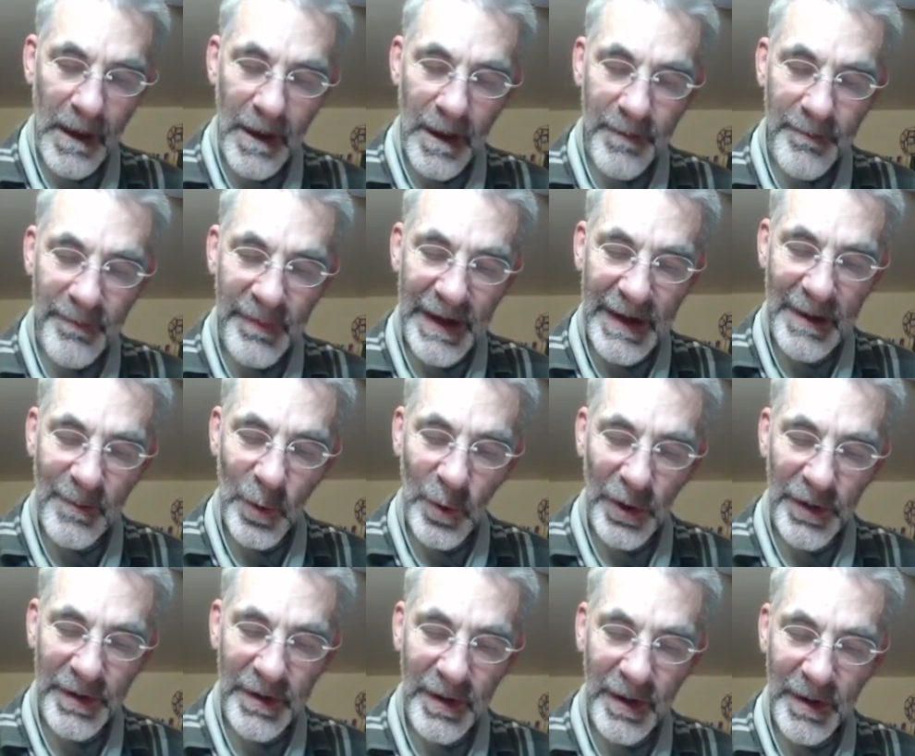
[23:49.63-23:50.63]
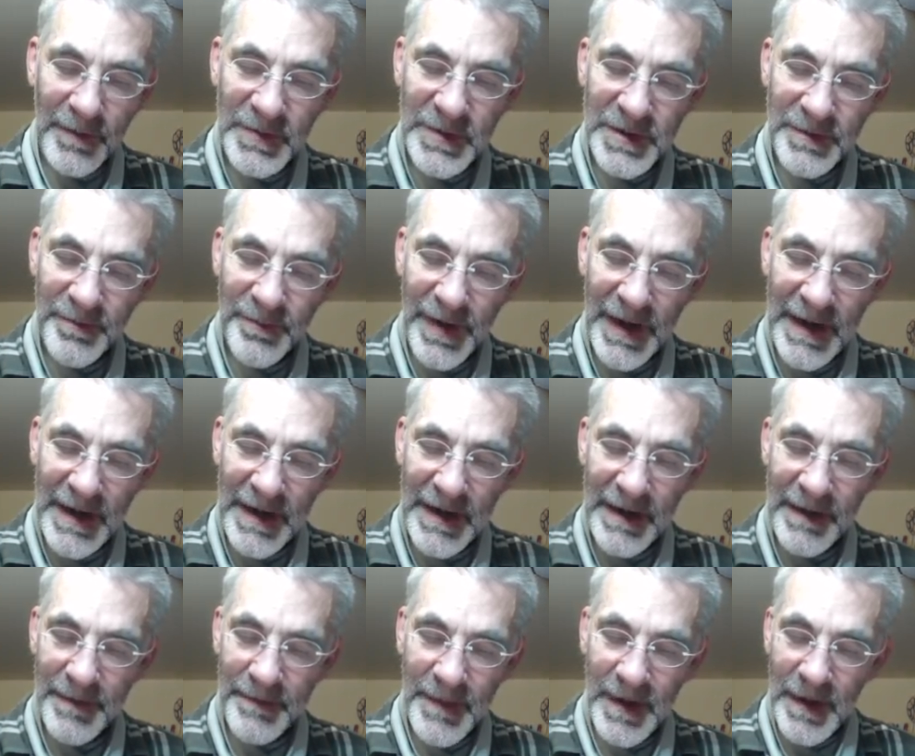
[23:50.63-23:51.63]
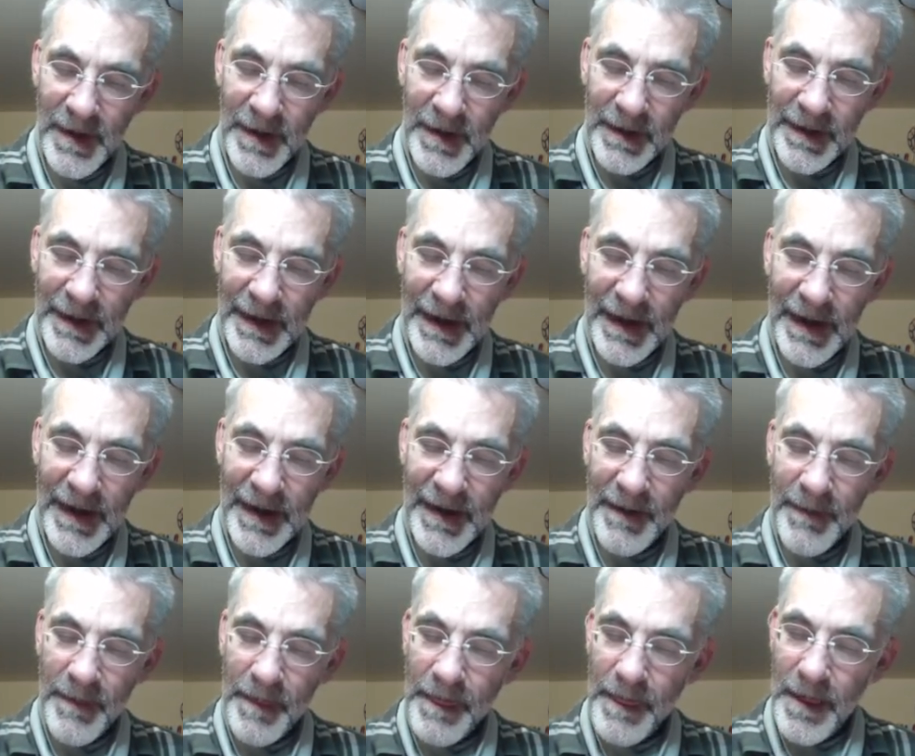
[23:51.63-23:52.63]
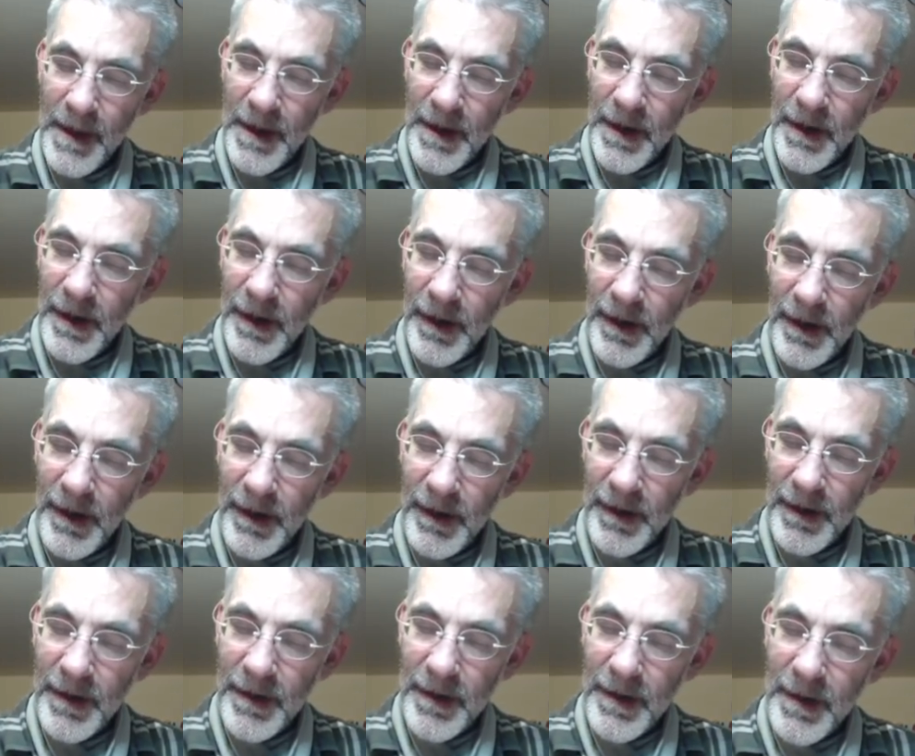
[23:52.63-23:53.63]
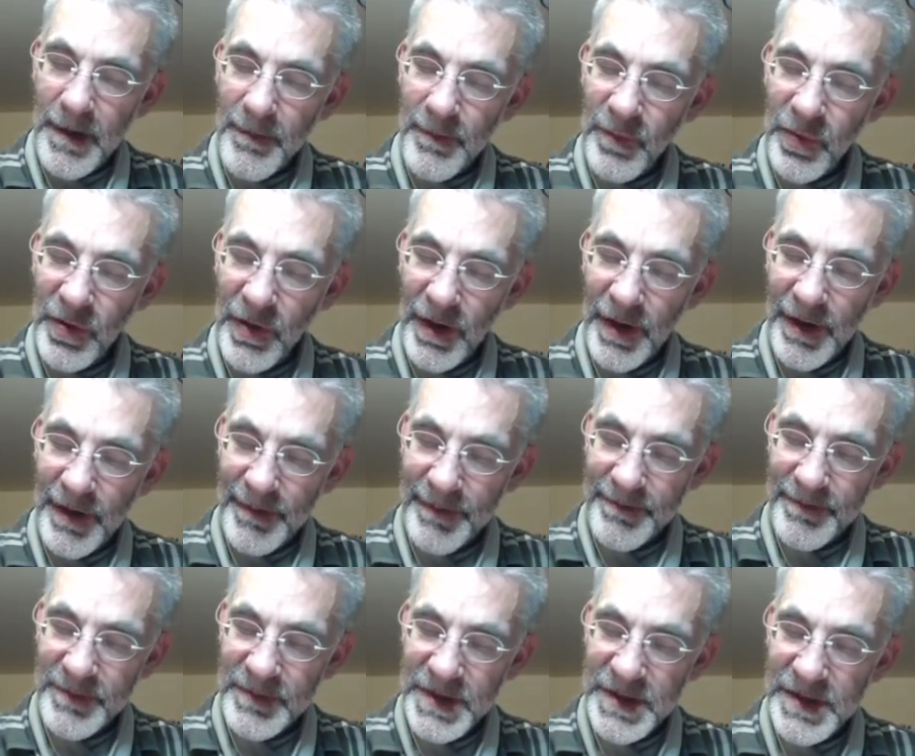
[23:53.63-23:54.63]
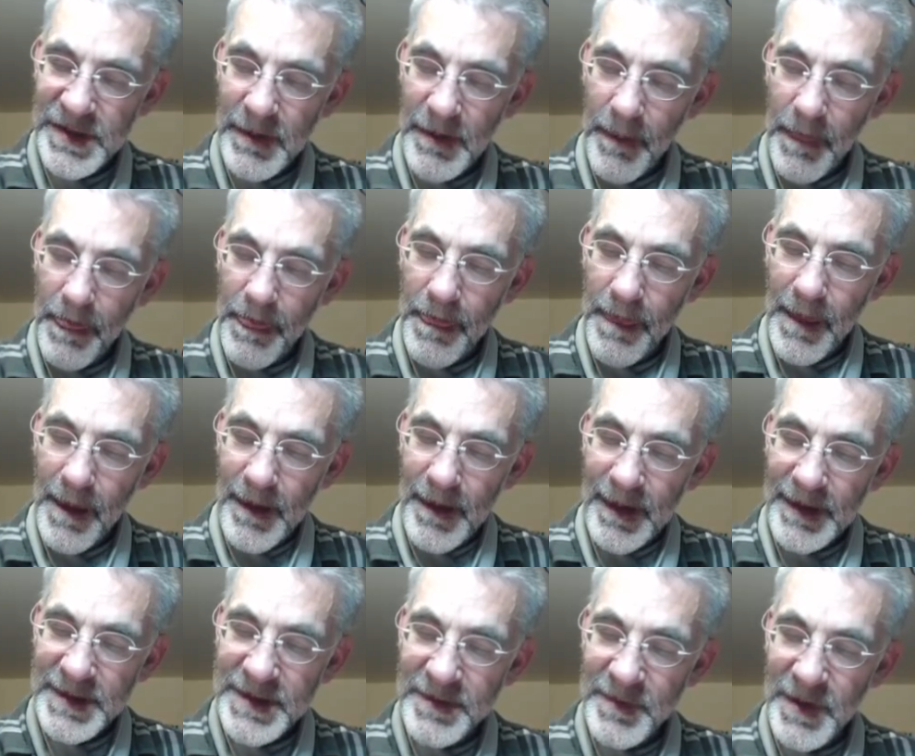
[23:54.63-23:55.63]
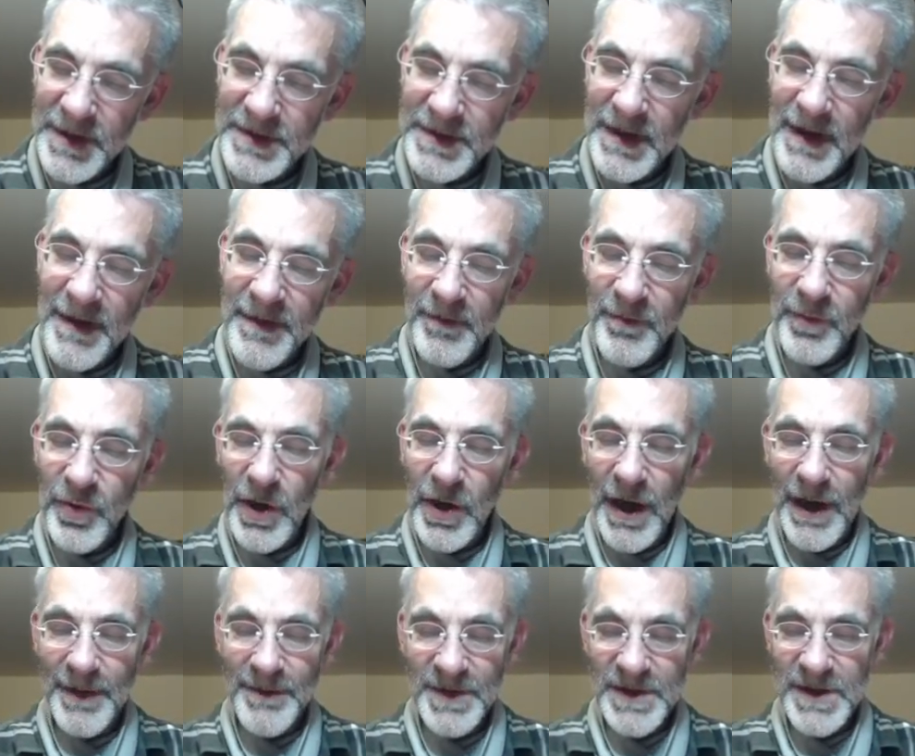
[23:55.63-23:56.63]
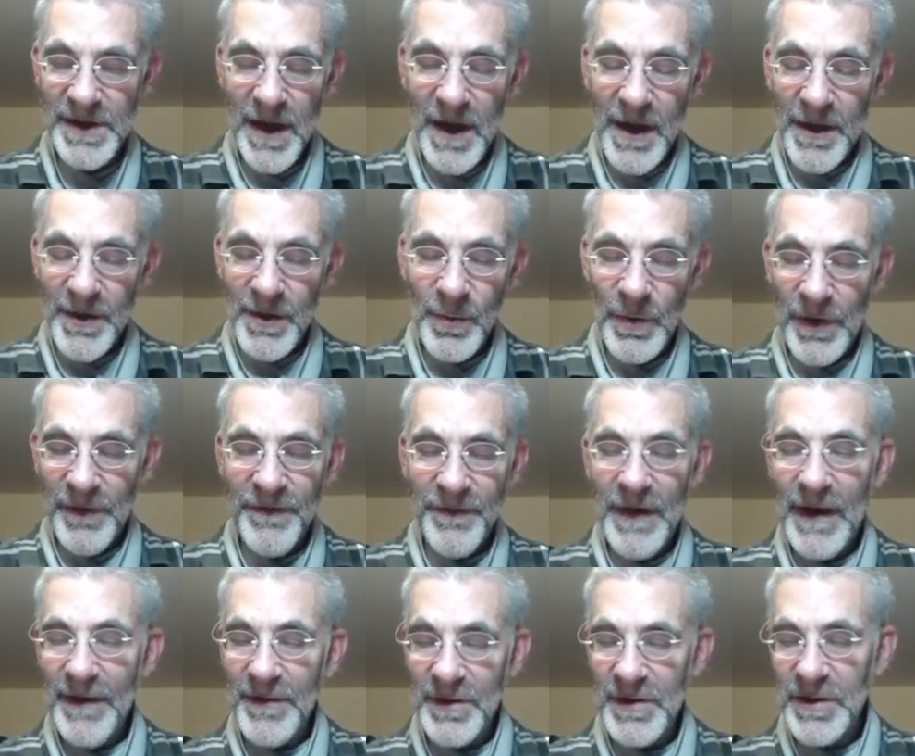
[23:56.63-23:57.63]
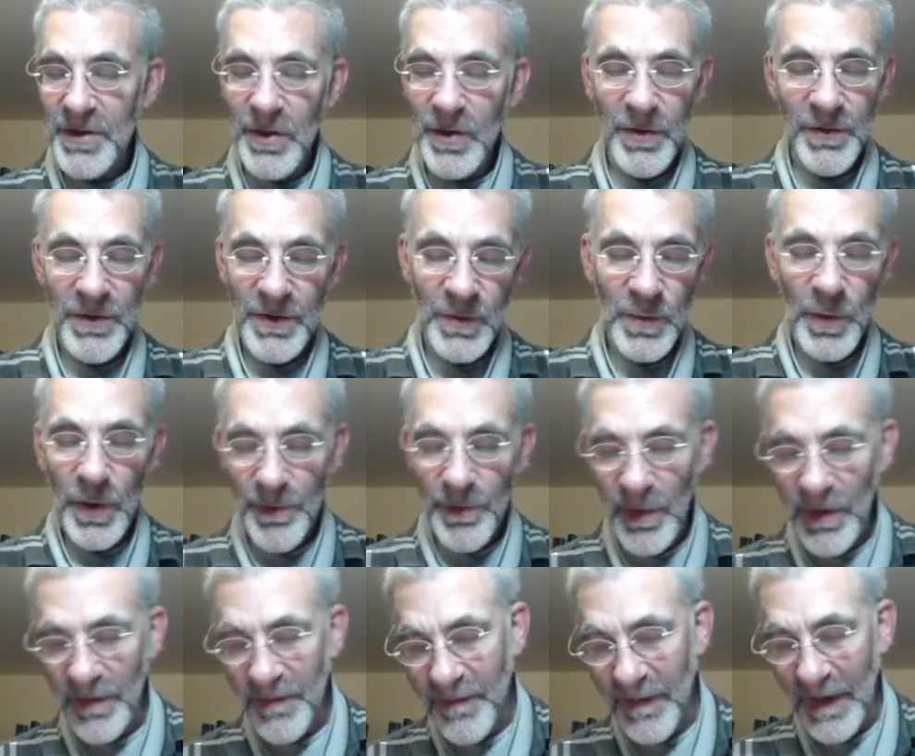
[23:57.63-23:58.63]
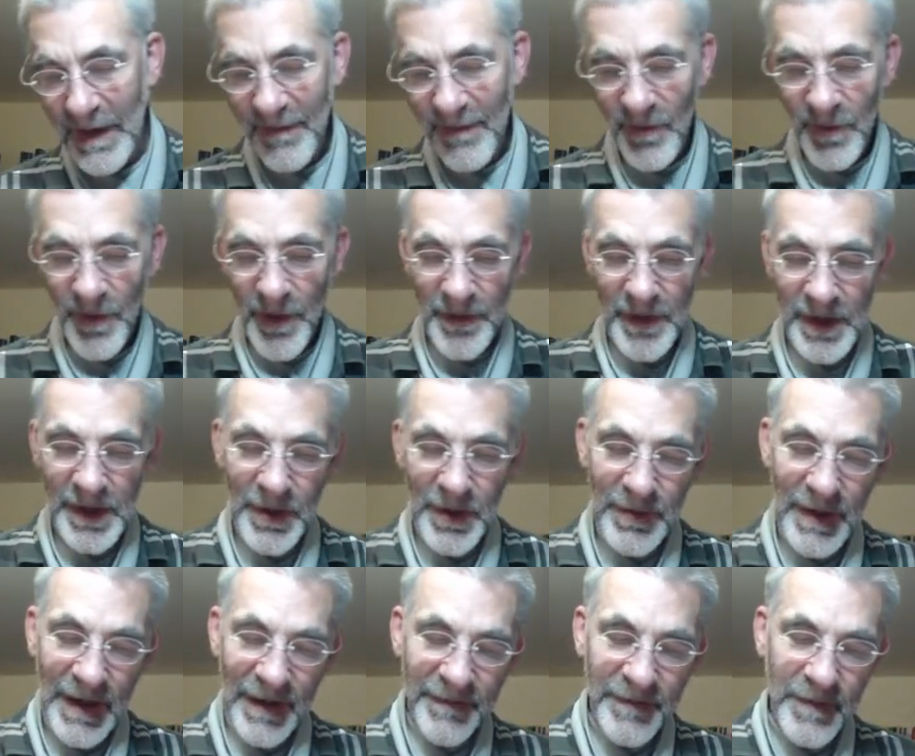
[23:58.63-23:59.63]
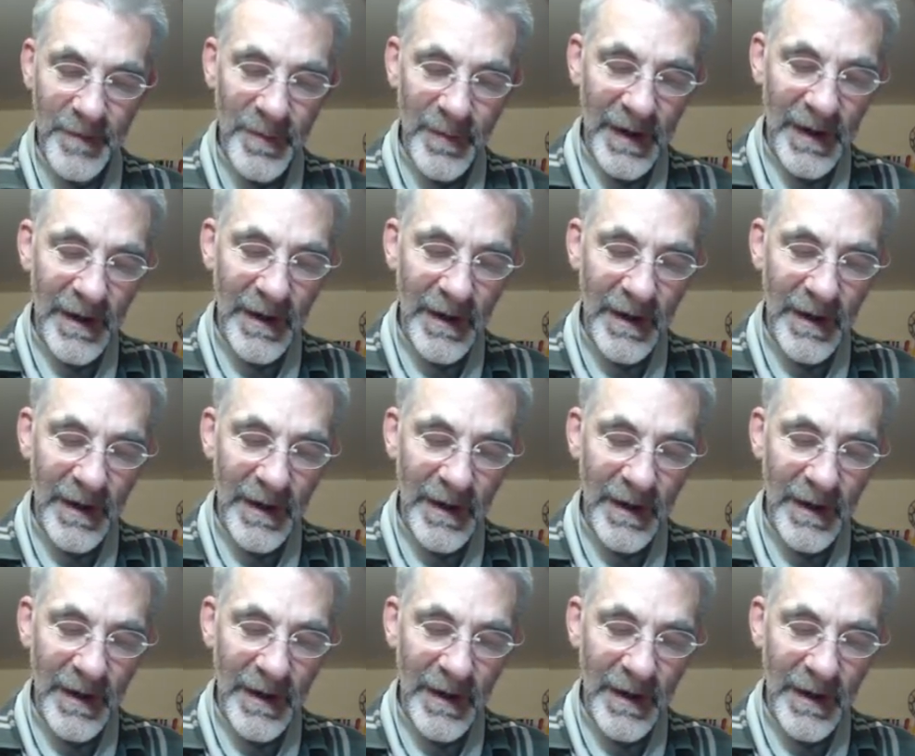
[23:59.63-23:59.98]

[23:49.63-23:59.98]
P1 up to PK are primes. And suppose they're the primes that we found that are congruent to 1 mod 5, although they don't have to be.